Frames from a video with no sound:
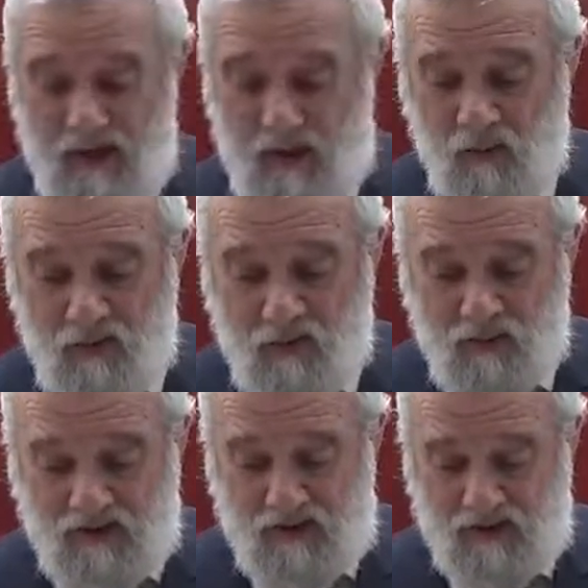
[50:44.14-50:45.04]
I want it to
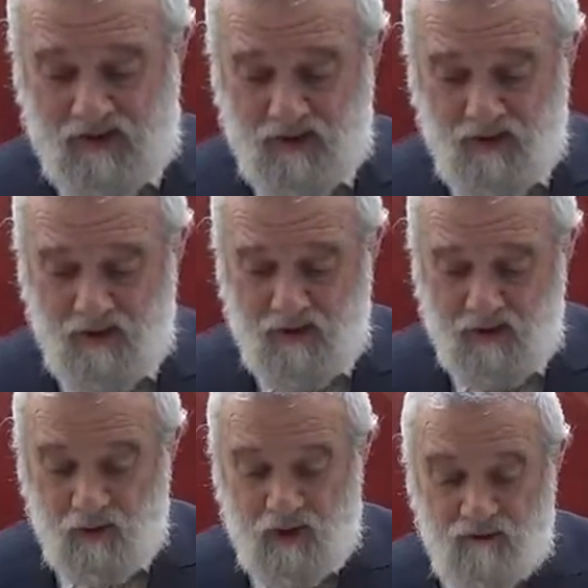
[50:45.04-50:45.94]
be sincere.
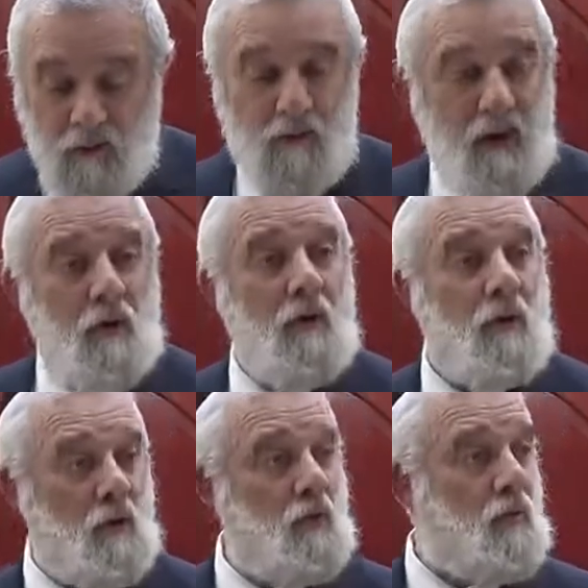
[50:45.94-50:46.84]
So therefore, in
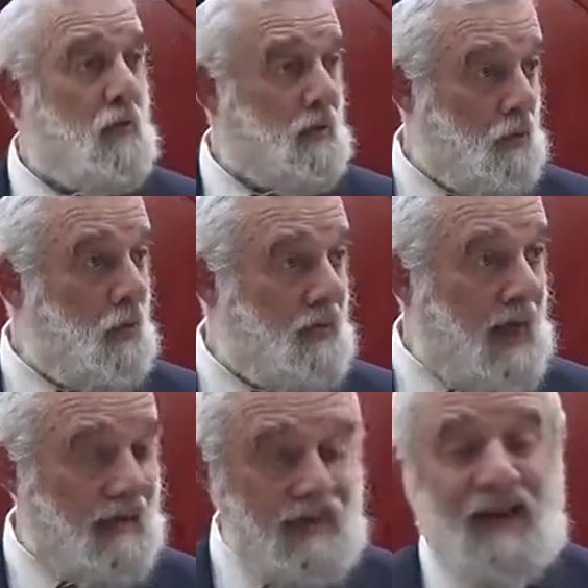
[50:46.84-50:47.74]
order to do
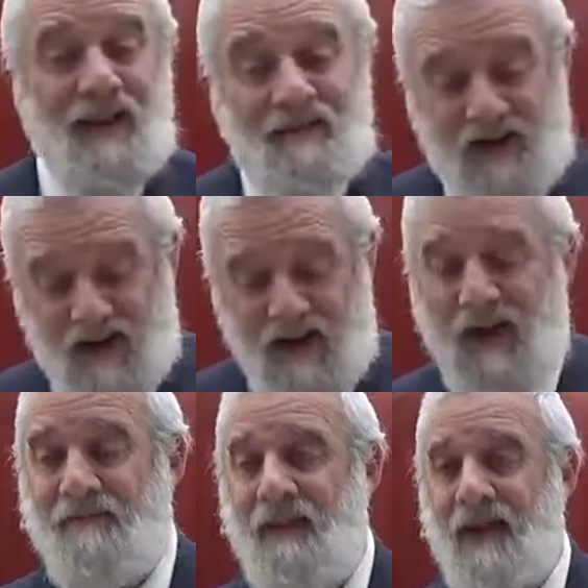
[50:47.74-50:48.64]
that, kidvarcha
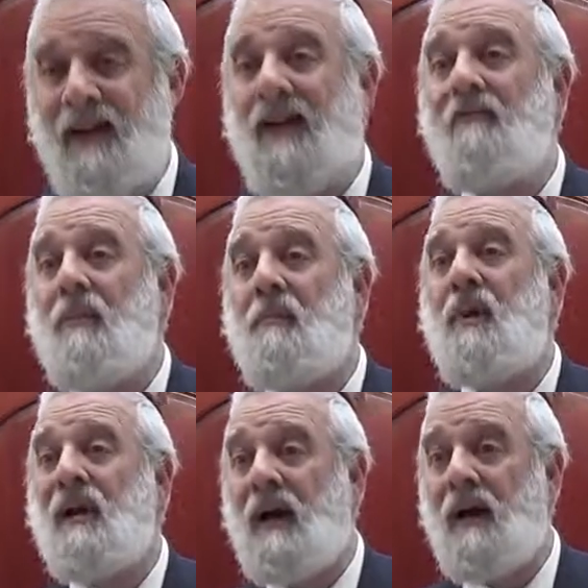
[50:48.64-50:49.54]
havineni, give me
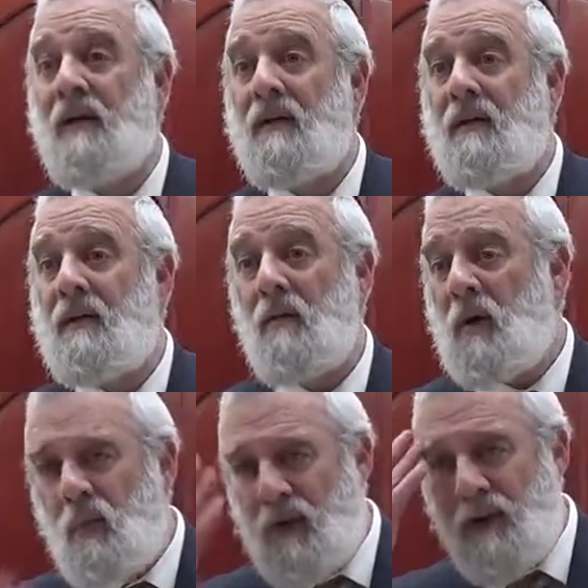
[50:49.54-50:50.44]
binah. What
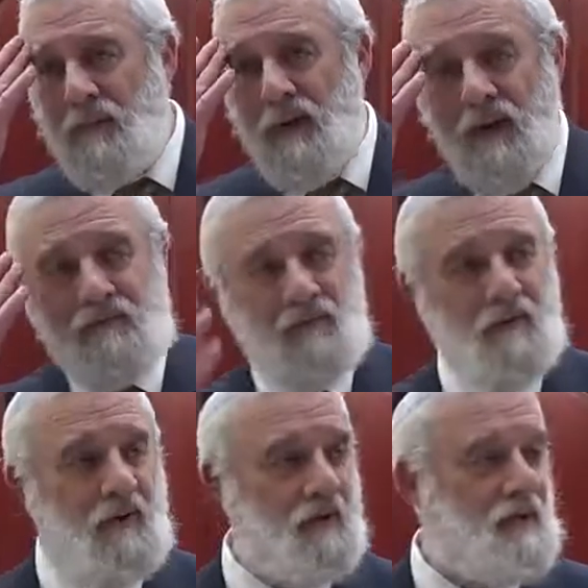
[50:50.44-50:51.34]
do we need binah for?
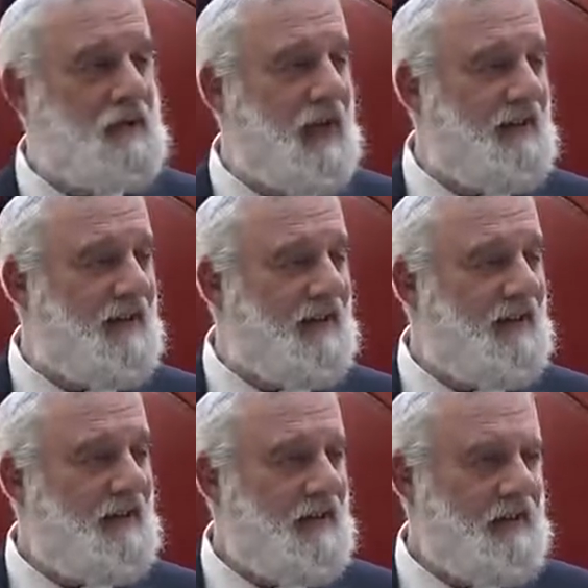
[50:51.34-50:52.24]
Understanding.
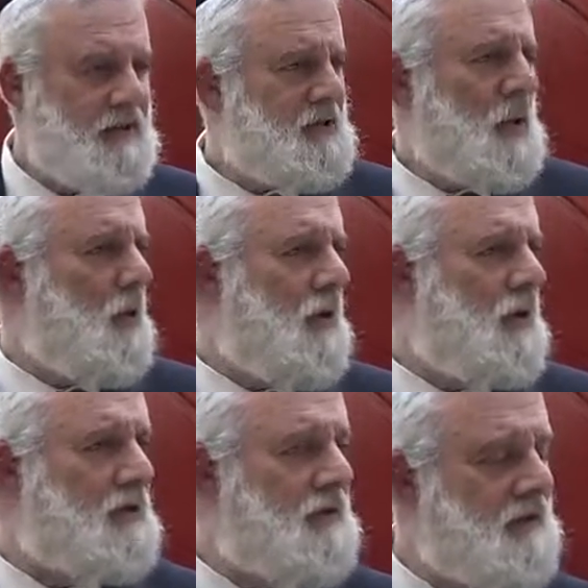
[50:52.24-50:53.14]
Just say
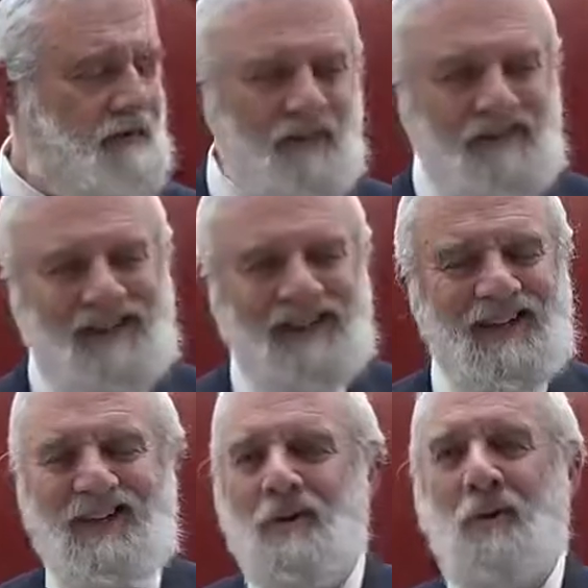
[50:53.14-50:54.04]
words.
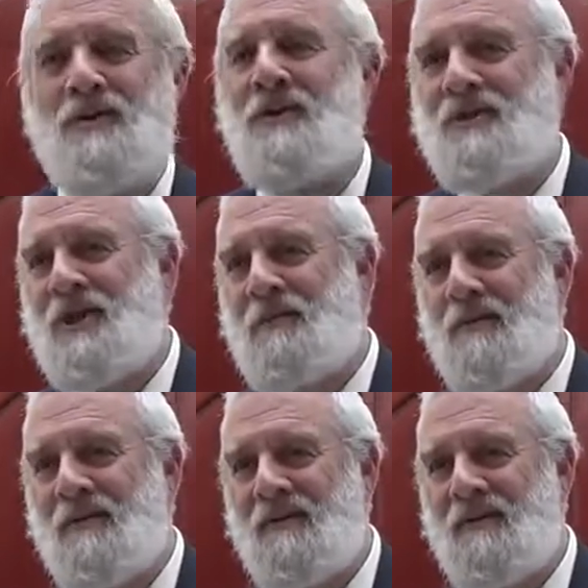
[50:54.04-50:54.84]
Words are cheap.